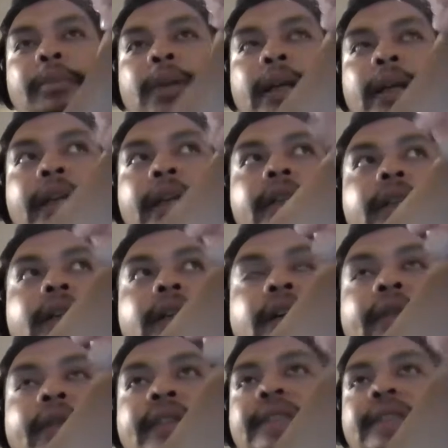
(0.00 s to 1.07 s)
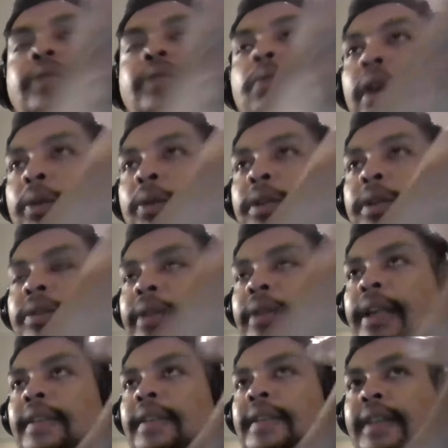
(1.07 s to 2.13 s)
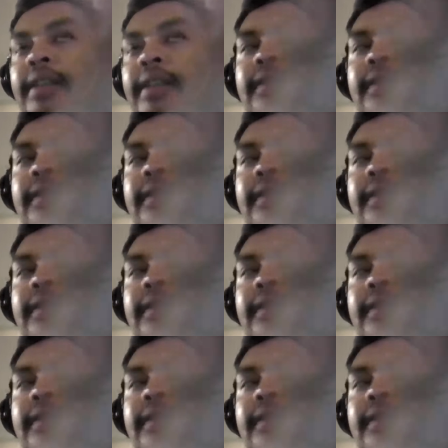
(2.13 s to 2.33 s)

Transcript: but like this is why we create these kind of